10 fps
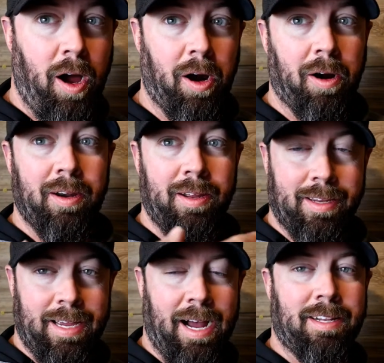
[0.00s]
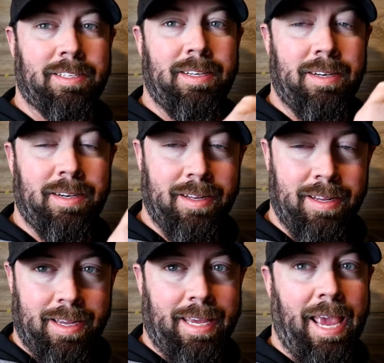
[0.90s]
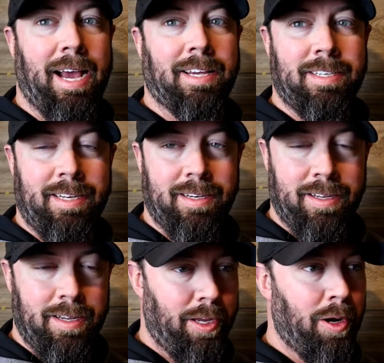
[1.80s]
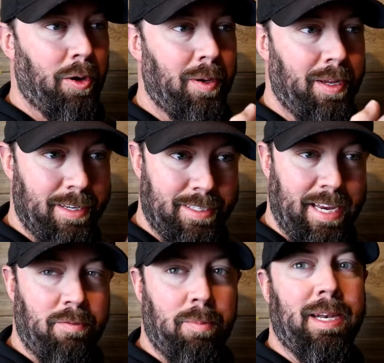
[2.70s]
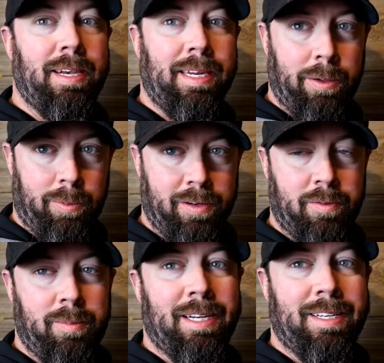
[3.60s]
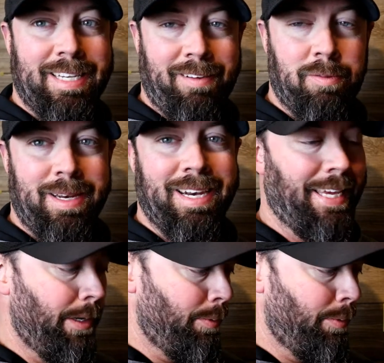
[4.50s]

our constant casting, you know, save a minute, get rid of a minute, save a minute, get